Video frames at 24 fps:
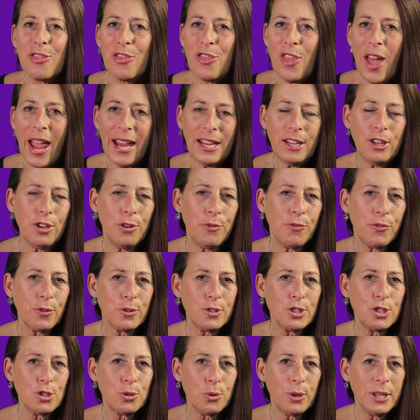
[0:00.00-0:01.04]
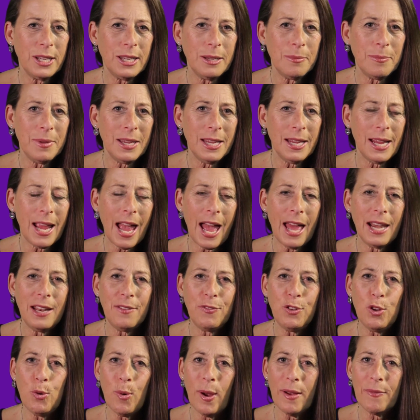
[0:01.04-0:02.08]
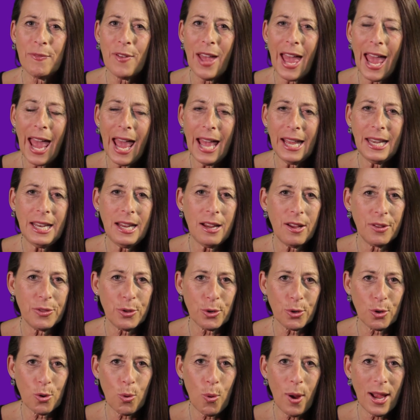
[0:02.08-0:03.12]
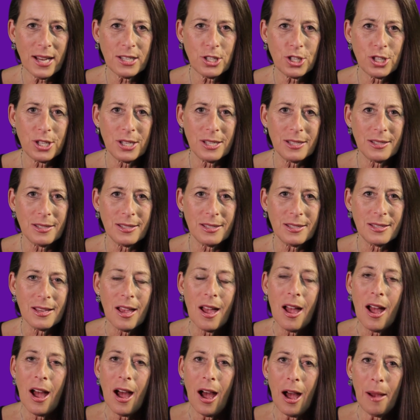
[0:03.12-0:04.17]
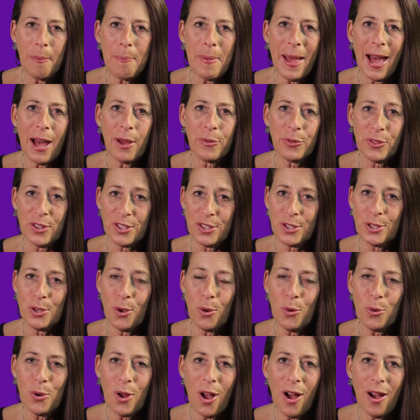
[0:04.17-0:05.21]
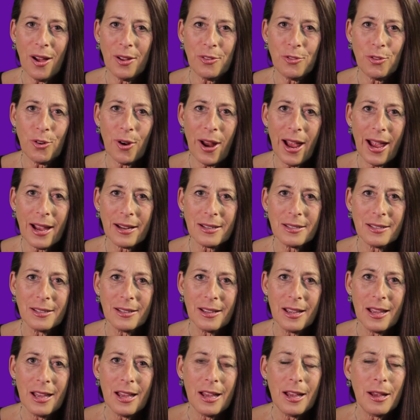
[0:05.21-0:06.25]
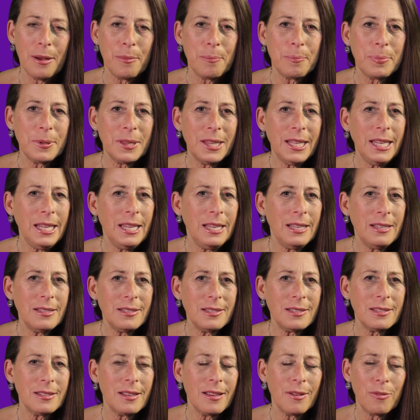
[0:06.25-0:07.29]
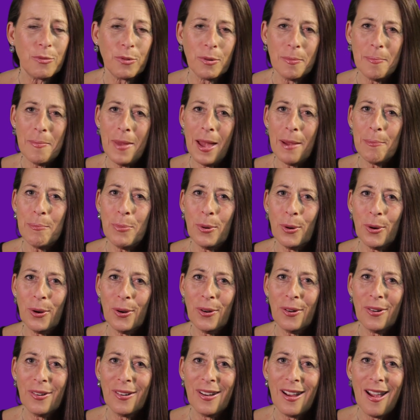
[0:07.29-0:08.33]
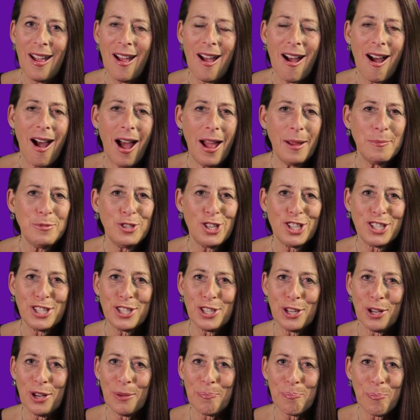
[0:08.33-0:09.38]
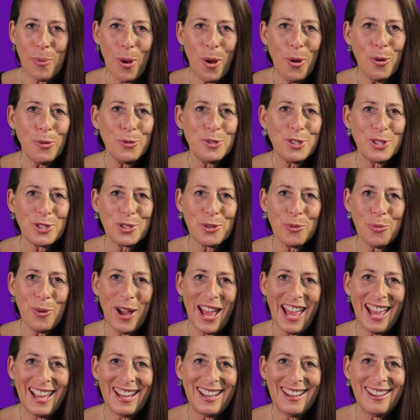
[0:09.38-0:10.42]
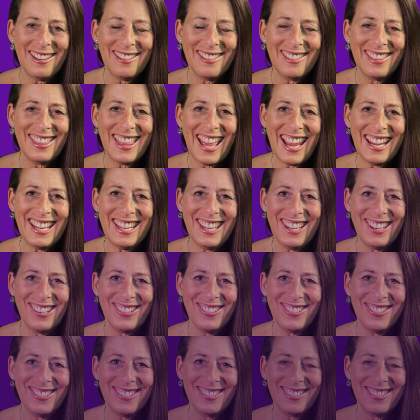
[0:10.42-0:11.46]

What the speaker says: Thank you for joining me. And if you have any other questions about the soul contract, please remember, I'm just a post away. Thank you.